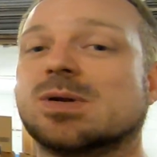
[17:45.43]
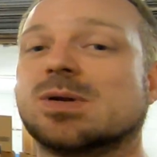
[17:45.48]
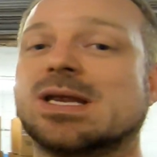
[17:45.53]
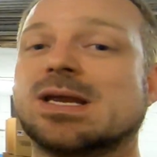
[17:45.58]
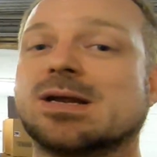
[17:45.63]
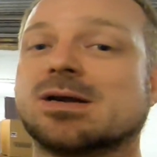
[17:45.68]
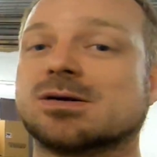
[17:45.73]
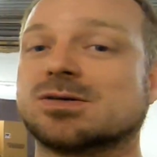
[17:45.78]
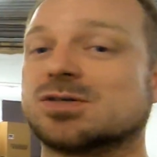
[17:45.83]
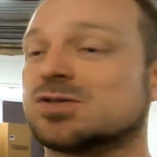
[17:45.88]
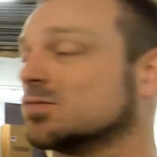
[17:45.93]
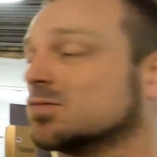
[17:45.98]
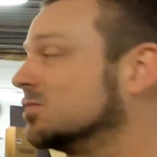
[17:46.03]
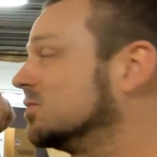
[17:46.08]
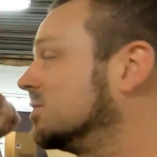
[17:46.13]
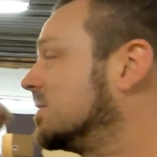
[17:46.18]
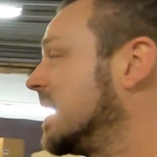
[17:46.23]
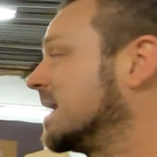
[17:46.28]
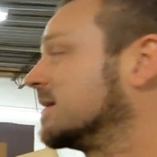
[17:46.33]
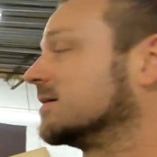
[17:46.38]
through here,
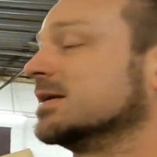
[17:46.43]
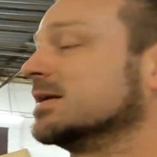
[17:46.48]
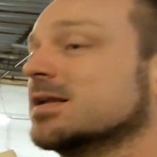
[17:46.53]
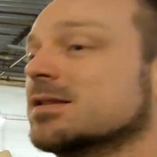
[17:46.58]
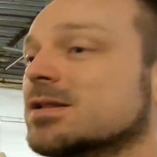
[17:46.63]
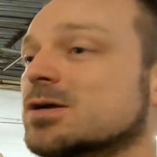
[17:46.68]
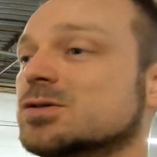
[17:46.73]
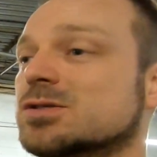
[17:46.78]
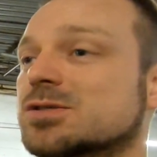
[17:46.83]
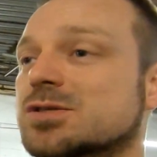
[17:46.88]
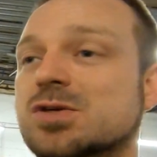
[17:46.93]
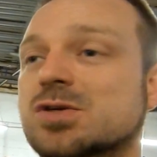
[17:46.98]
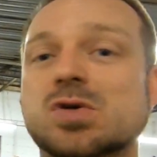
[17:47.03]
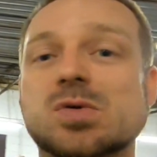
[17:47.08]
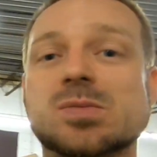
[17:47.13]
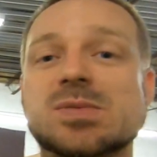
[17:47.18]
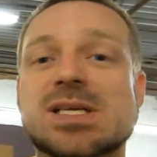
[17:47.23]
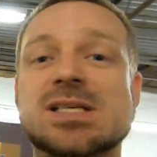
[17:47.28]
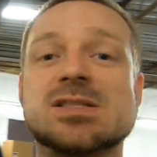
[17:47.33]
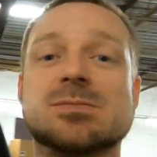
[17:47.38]
directly into those
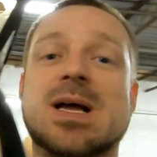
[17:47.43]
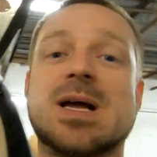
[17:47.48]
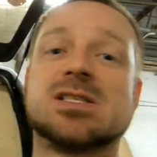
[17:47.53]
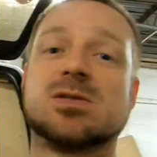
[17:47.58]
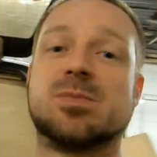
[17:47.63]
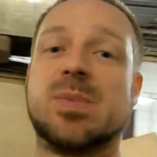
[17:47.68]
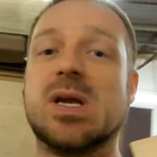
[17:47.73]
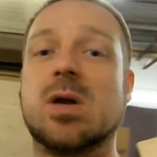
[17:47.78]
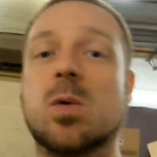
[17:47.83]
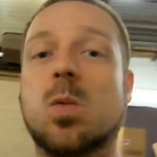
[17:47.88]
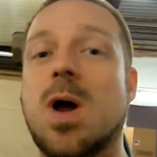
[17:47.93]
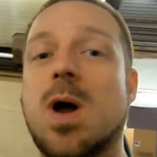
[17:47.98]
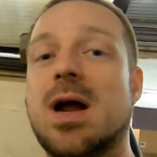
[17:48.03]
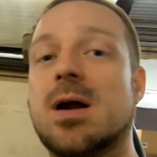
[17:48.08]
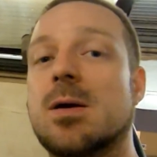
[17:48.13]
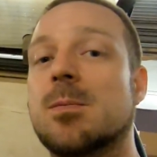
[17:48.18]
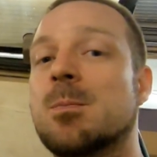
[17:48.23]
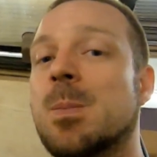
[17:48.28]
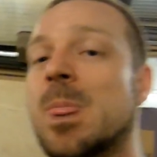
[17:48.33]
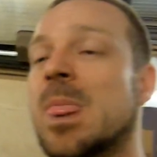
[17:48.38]
tubes as my speaker
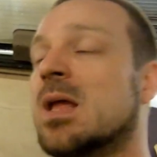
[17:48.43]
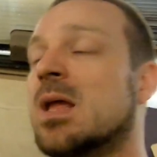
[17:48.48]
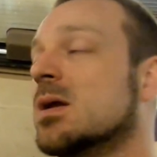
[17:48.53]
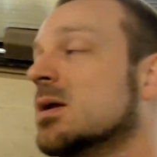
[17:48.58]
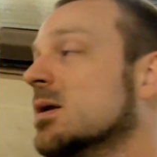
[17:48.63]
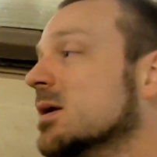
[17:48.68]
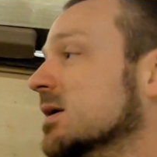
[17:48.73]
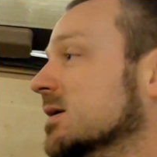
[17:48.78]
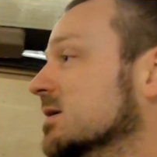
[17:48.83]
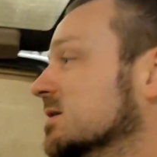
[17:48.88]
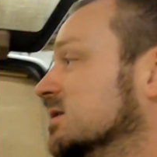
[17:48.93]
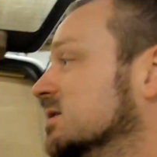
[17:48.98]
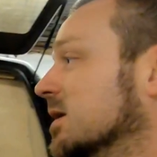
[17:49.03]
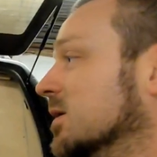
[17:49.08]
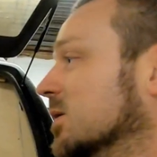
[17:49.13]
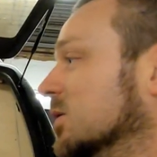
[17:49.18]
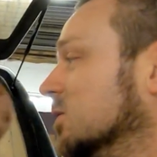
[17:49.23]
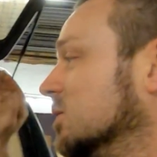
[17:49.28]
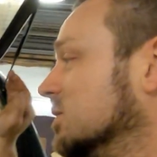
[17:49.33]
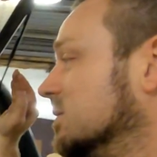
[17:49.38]
wire.
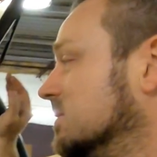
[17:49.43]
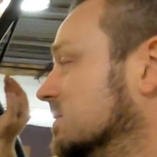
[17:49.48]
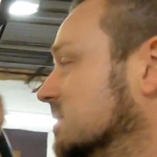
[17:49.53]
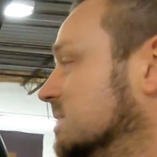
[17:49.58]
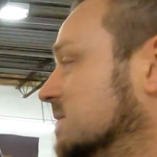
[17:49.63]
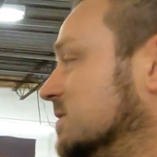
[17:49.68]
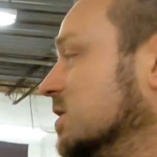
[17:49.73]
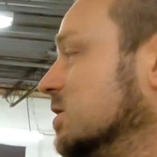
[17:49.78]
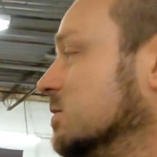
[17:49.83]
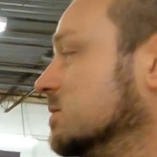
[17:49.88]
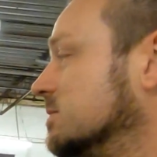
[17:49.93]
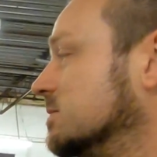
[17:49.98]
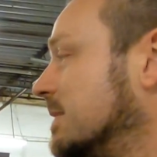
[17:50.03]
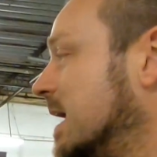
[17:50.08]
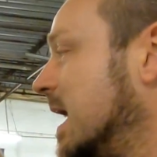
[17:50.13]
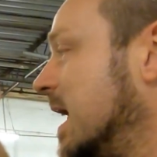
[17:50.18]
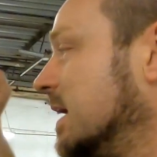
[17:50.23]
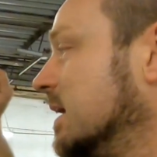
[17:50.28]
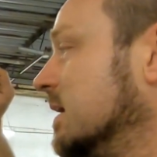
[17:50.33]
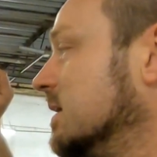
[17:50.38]
So tubes
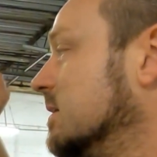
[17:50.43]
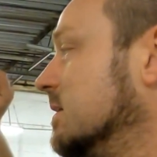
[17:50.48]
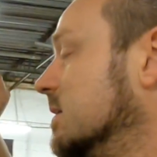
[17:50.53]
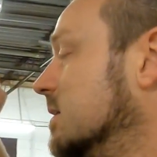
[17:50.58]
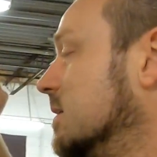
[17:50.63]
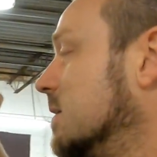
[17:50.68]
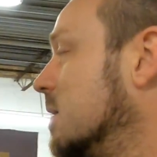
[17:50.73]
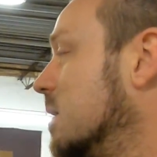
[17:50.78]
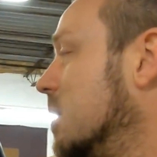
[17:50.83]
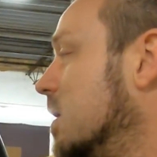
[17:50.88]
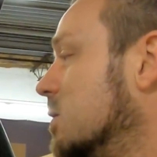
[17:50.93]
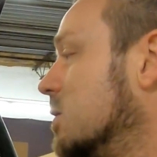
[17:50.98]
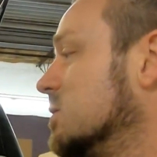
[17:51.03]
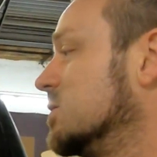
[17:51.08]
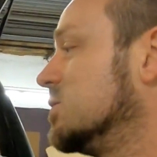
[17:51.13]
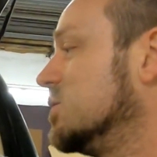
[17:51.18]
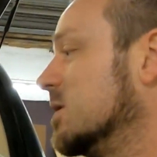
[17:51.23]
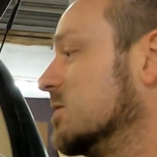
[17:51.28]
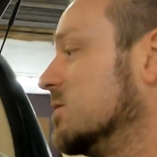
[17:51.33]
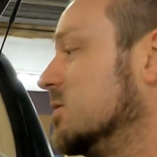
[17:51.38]
mounted,
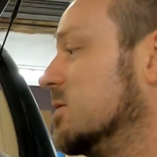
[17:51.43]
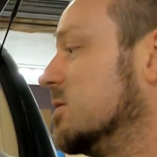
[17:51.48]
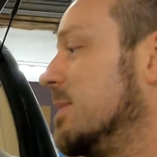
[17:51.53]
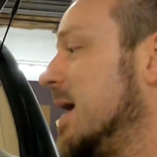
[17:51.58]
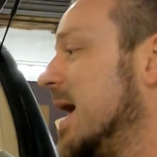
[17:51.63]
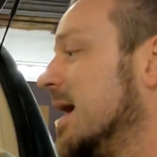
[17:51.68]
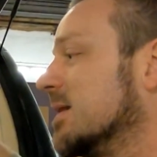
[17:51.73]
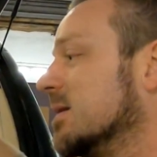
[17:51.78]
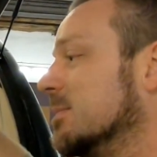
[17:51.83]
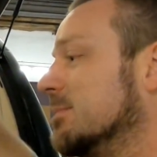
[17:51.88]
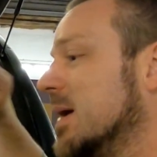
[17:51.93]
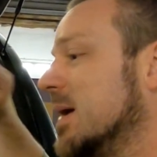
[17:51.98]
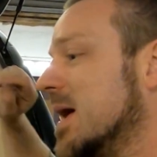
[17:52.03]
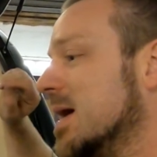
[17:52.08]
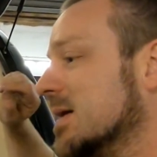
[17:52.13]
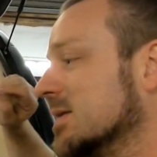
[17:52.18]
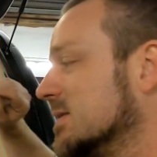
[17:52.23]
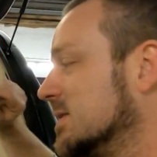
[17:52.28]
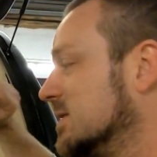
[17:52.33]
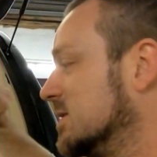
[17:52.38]
holes drilled through the back of the
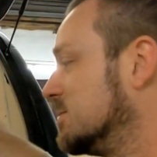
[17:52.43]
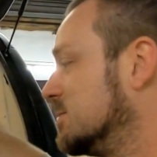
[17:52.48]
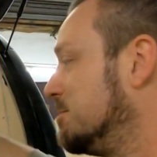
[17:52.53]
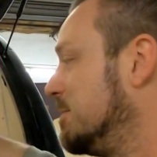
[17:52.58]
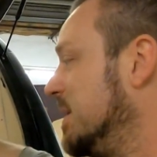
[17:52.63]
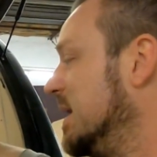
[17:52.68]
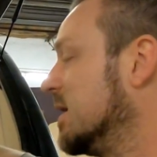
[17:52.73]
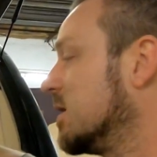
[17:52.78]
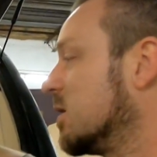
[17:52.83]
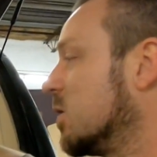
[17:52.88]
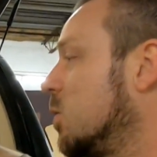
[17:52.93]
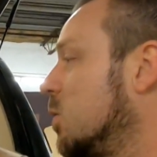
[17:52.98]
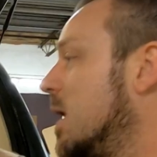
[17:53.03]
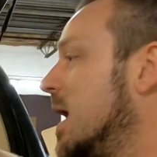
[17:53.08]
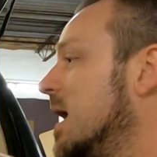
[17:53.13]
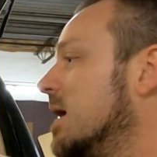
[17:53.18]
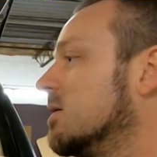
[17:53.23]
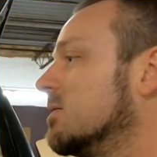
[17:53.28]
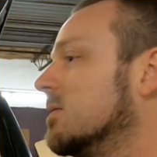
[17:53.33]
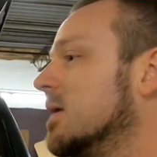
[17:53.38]
box, speaker
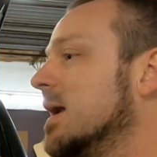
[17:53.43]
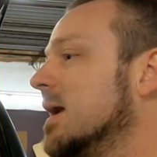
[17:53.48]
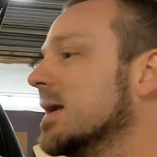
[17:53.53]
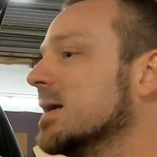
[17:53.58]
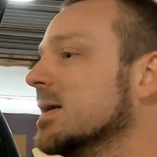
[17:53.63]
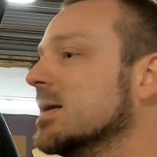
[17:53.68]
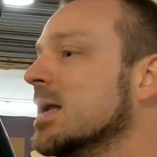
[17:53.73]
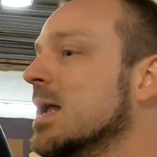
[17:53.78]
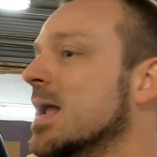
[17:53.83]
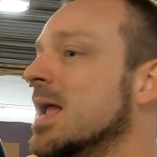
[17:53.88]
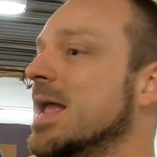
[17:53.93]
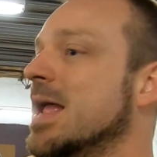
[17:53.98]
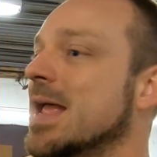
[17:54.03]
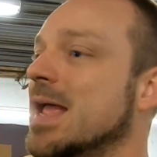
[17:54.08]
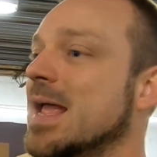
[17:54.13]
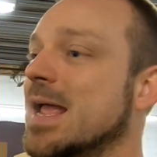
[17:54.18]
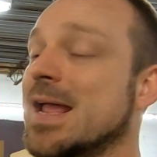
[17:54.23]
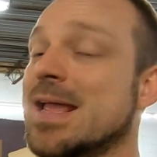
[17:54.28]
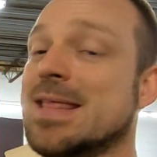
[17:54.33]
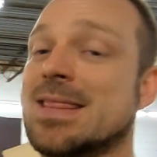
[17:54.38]
wire ran,
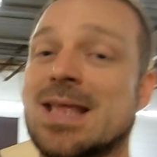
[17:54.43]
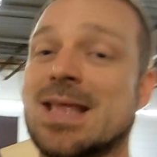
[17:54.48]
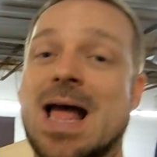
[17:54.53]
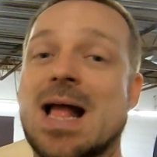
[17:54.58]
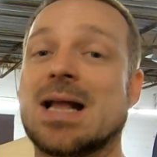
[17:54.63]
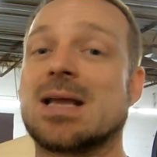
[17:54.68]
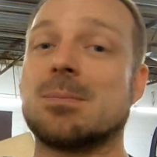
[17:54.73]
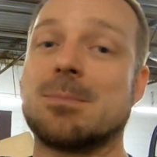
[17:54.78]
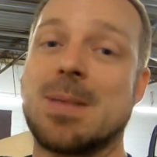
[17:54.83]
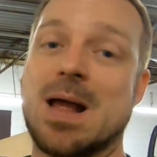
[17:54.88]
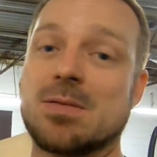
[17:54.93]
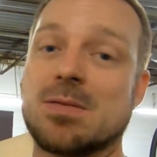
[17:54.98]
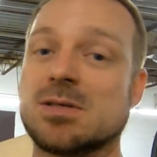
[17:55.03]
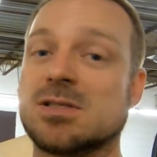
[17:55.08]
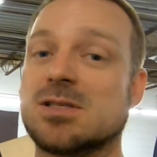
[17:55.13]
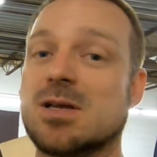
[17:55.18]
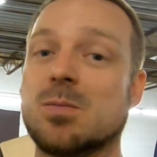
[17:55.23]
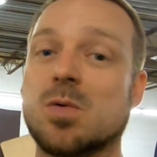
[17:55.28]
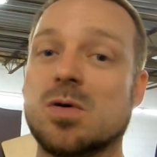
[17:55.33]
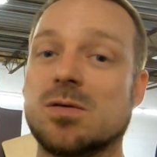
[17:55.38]
and then I can mount the
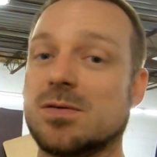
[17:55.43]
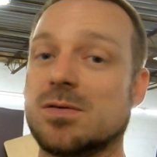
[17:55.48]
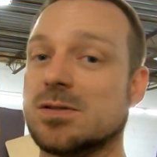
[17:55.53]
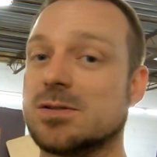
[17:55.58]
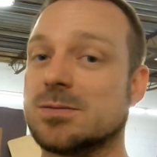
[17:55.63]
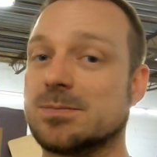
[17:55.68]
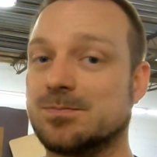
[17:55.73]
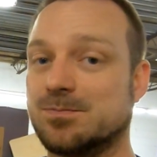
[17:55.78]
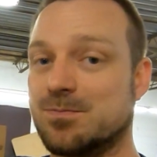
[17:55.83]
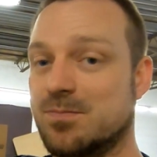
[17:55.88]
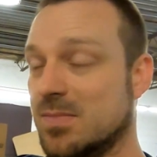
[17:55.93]
subwoofers.